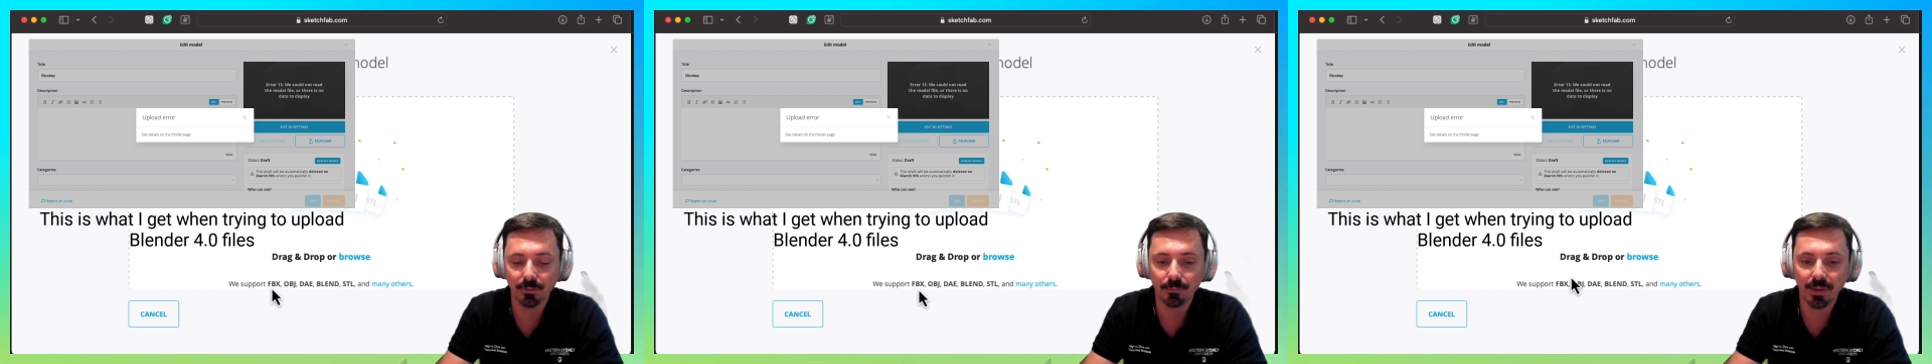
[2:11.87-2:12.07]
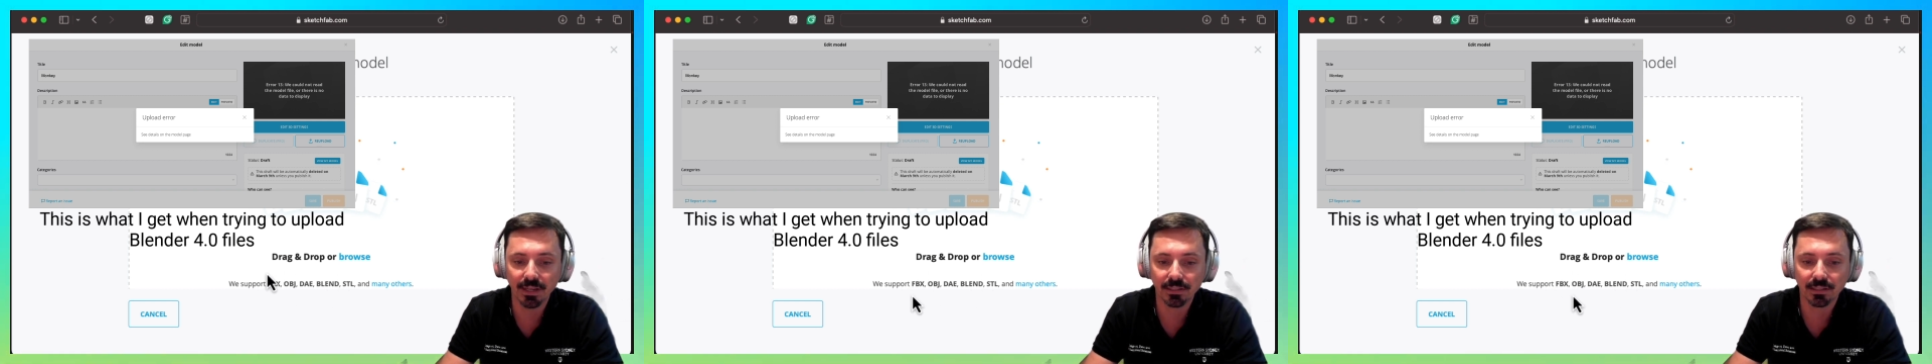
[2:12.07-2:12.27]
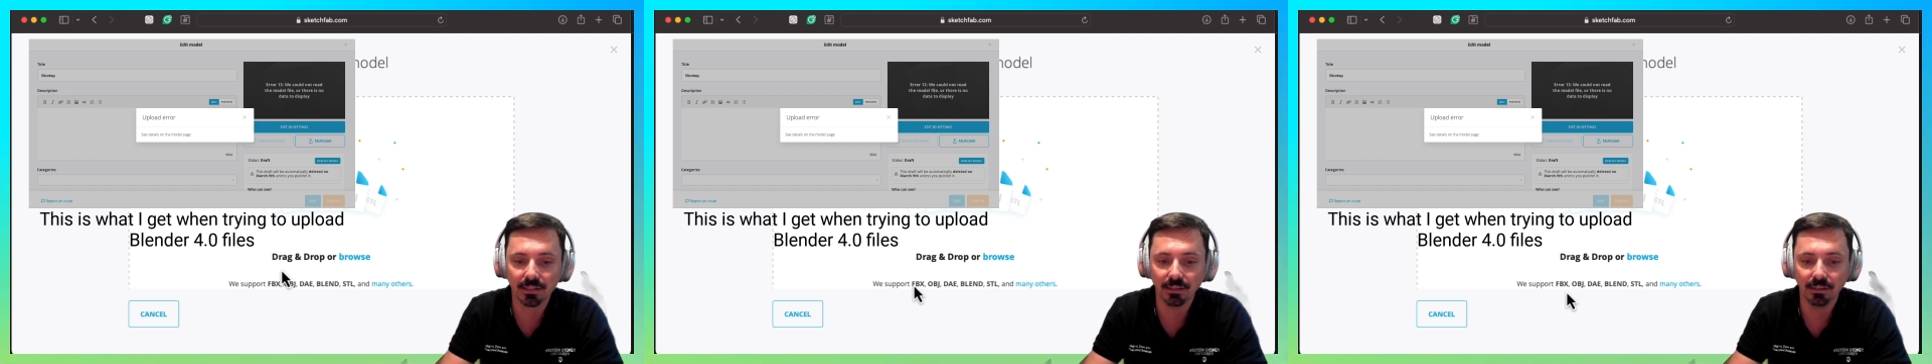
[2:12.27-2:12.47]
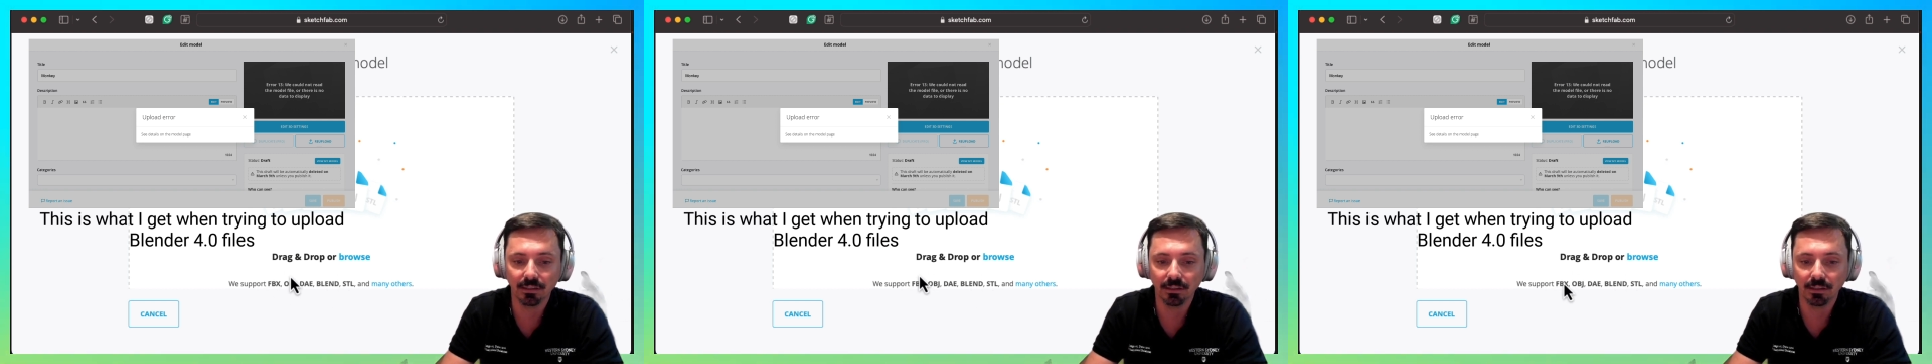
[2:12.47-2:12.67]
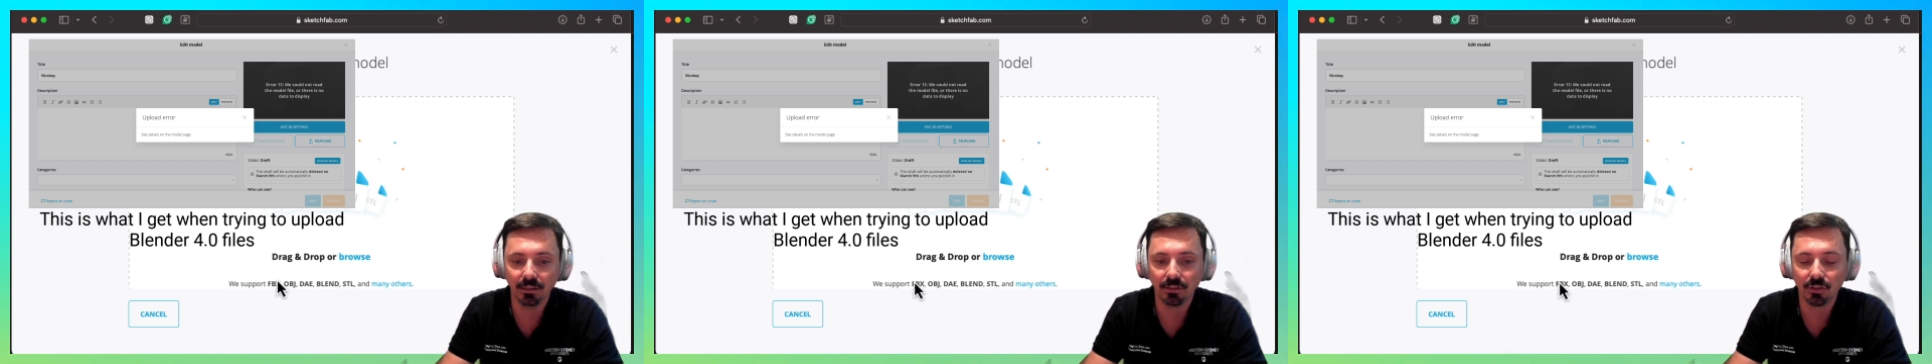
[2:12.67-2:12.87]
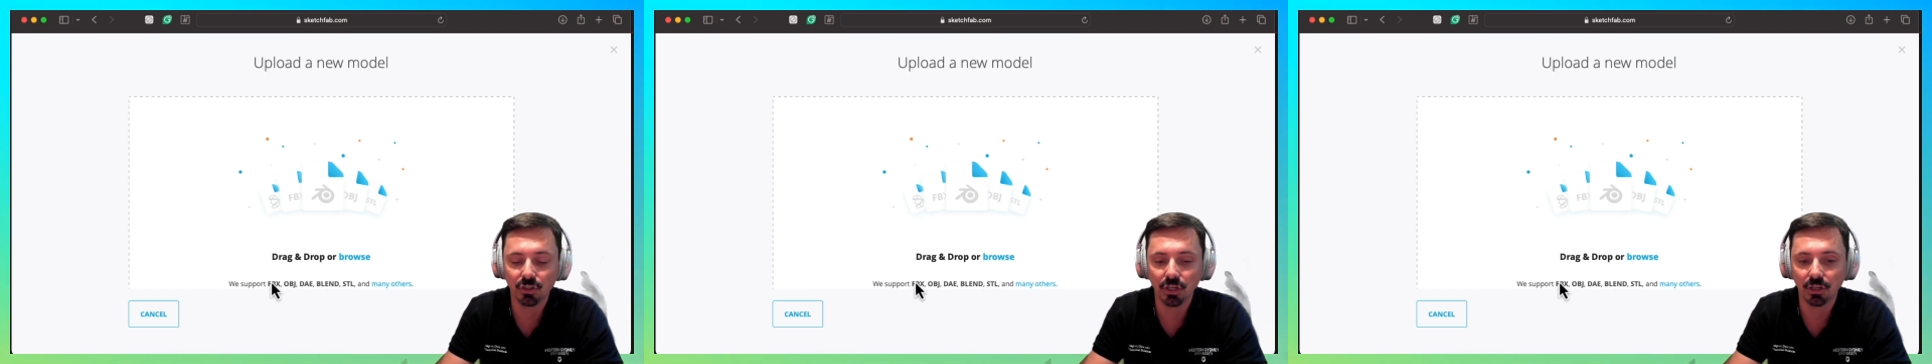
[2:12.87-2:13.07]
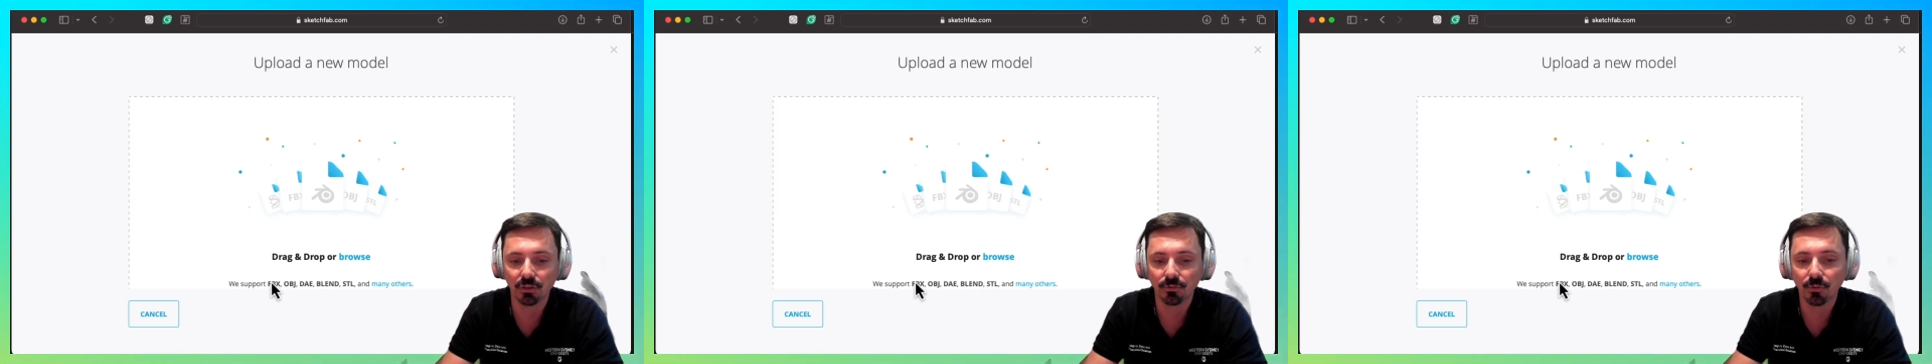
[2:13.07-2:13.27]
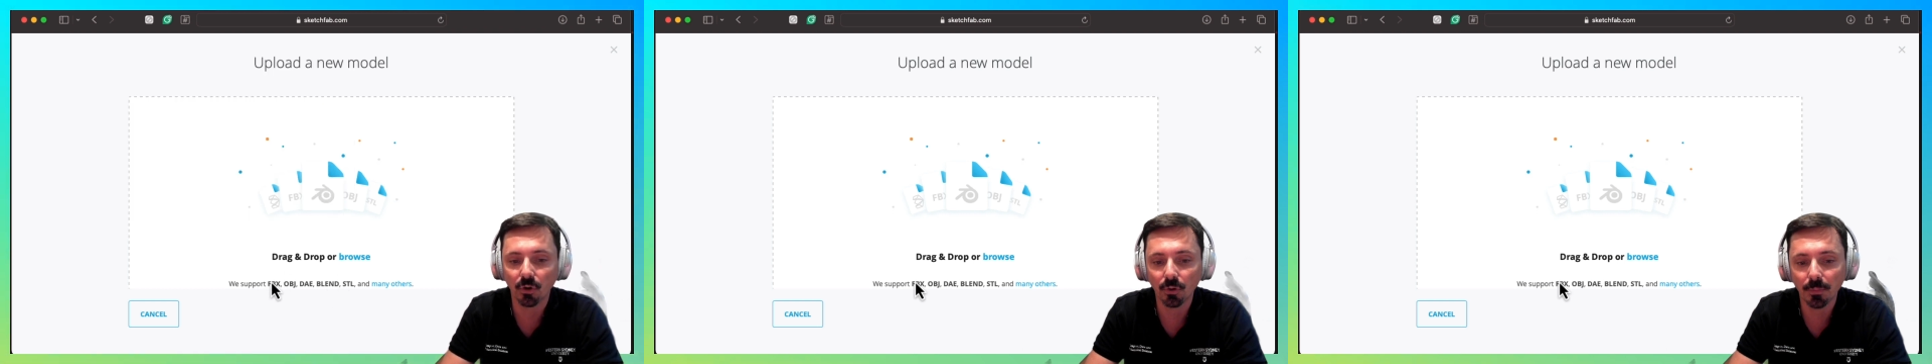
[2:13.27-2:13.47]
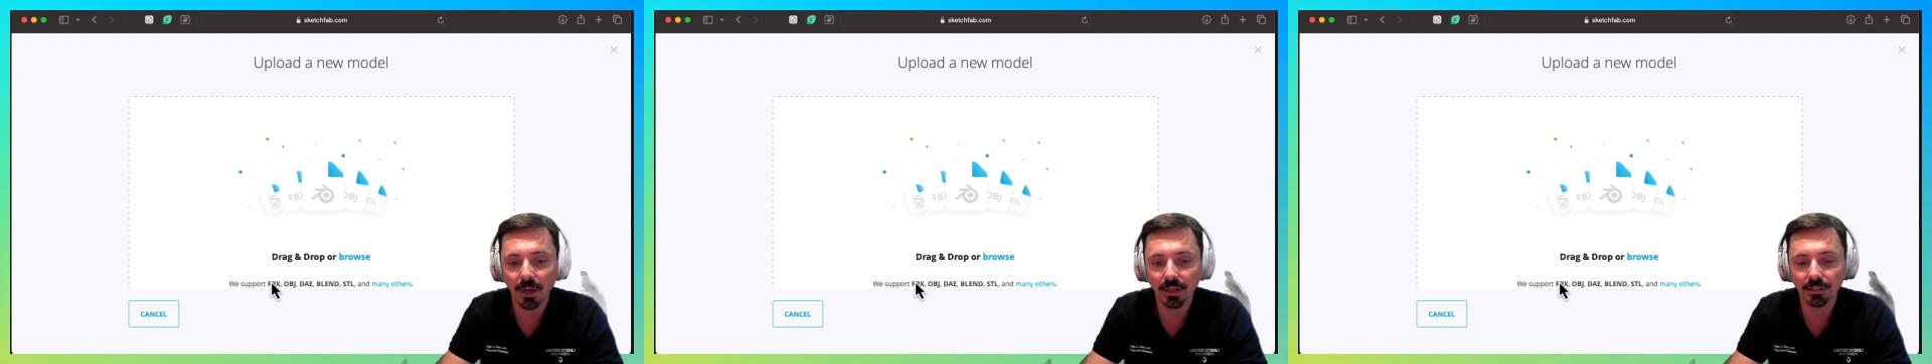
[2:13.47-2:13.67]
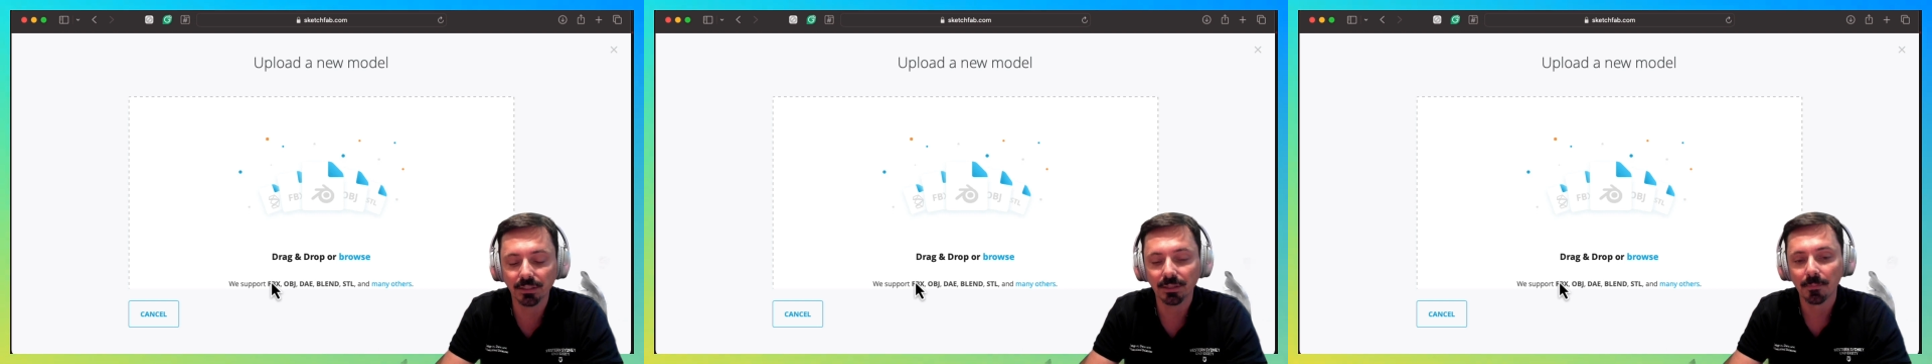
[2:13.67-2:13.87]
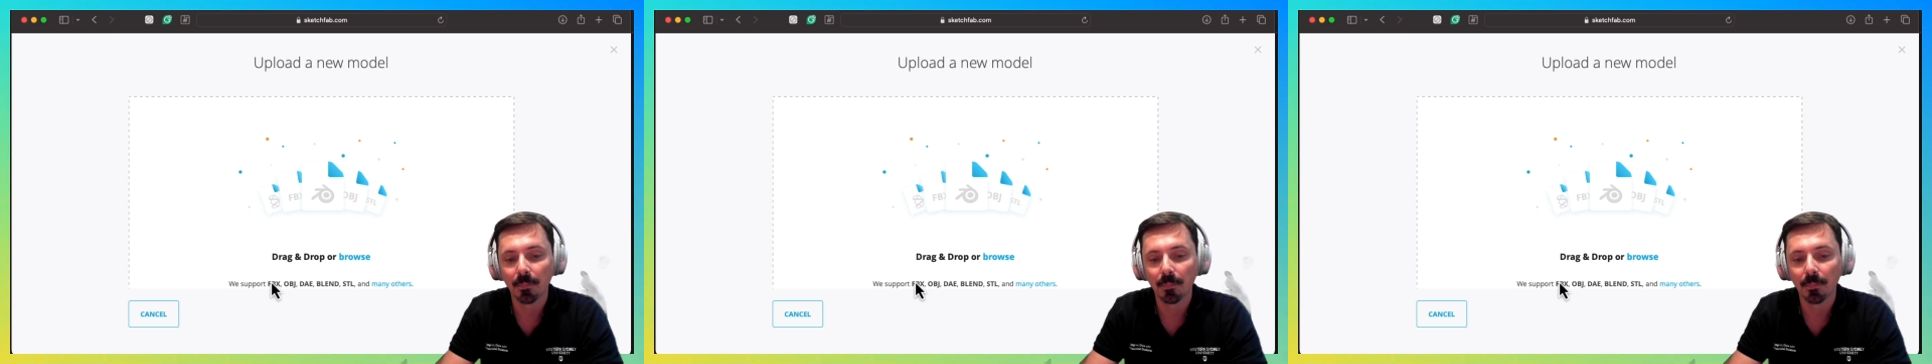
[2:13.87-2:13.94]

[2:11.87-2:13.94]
best interchange format,